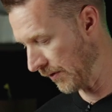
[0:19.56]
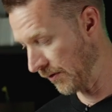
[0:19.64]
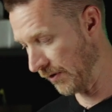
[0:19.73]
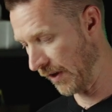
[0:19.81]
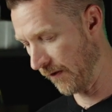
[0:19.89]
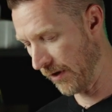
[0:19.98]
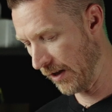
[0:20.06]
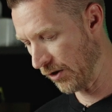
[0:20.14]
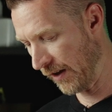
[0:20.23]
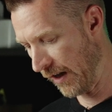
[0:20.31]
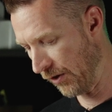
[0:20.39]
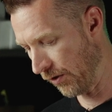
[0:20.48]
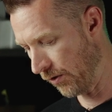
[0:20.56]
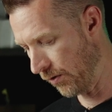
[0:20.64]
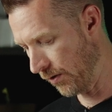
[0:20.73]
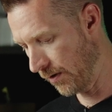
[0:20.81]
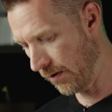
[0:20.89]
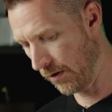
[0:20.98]
is just kind of an
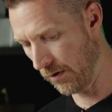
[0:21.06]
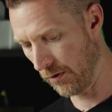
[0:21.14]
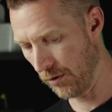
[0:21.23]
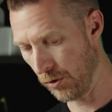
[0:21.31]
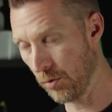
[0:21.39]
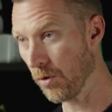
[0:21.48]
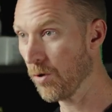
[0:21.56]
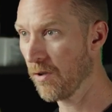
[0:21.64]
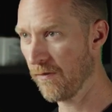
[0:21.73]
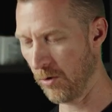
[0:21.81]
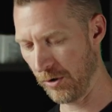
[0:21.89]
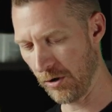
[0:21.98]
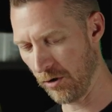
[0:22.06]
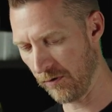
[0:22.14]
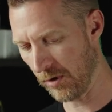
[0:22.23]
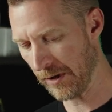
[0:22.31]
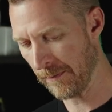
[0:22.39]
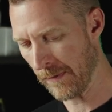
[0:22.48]
educational tool for you,
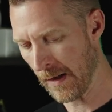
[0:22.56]
hopefully.